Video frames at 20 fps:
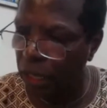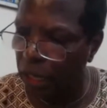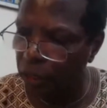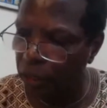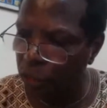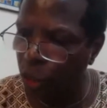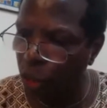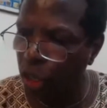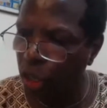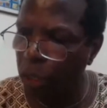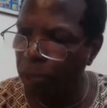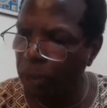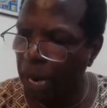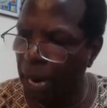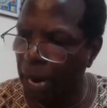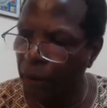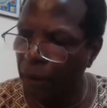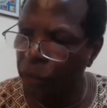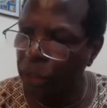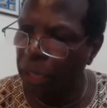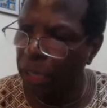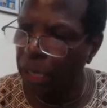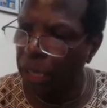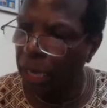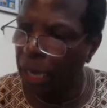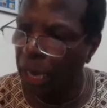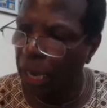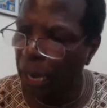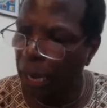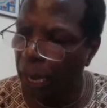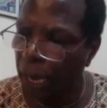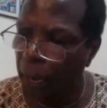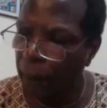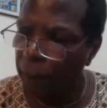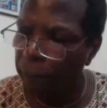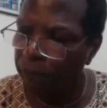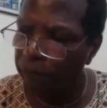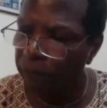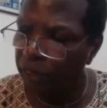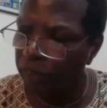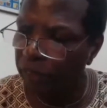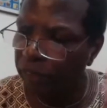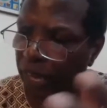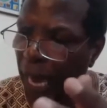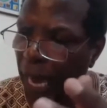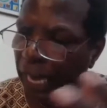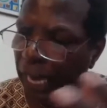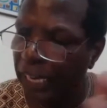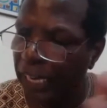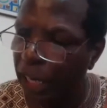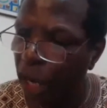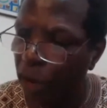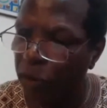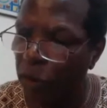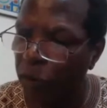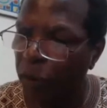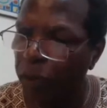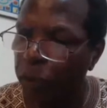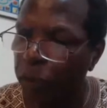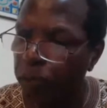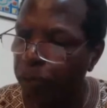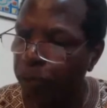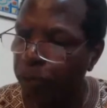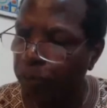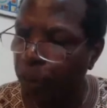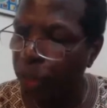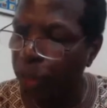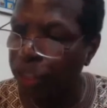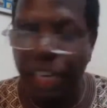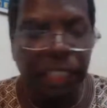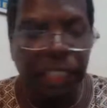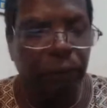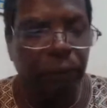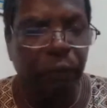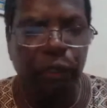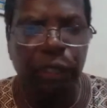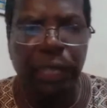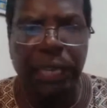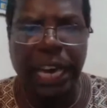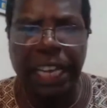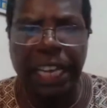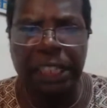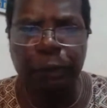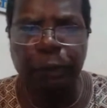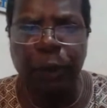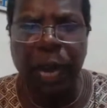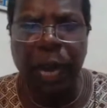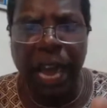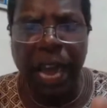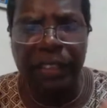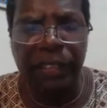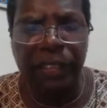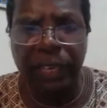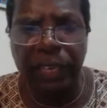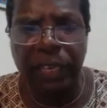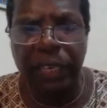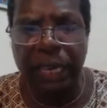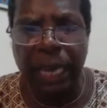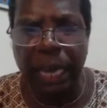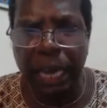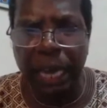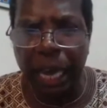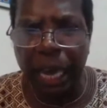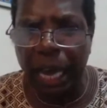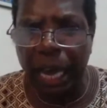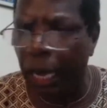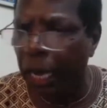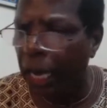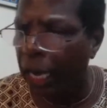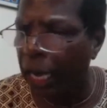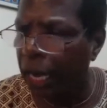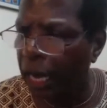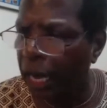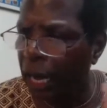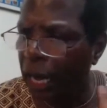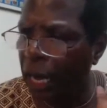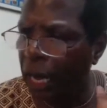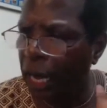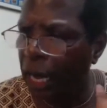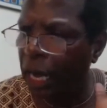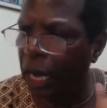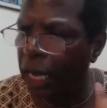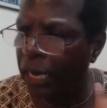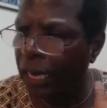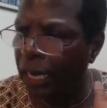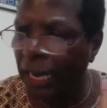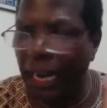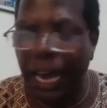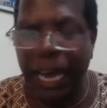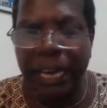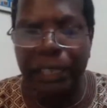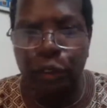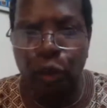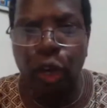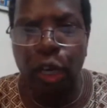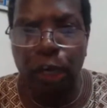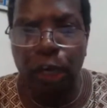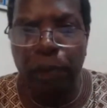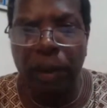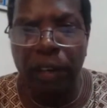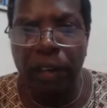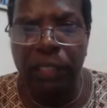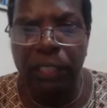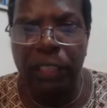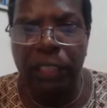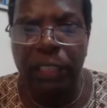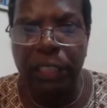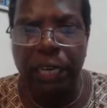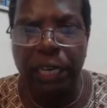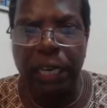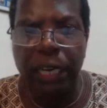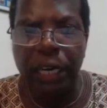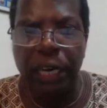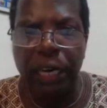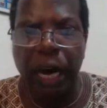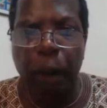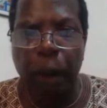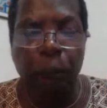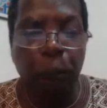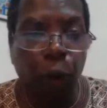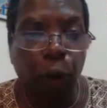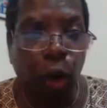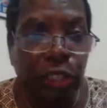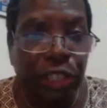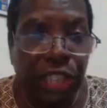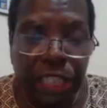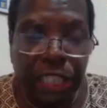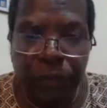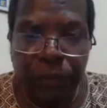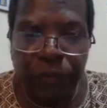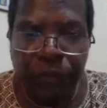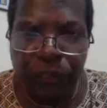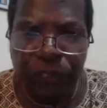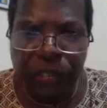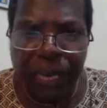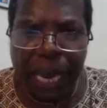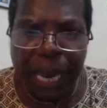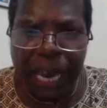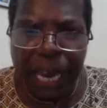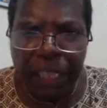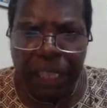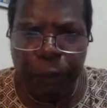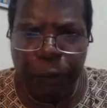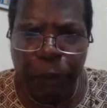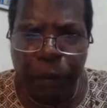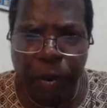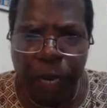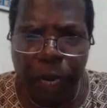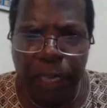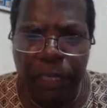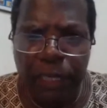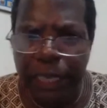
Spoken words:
talk about the idea for the project for the diaspora. I think Galai talk about it, a project for the diaspora,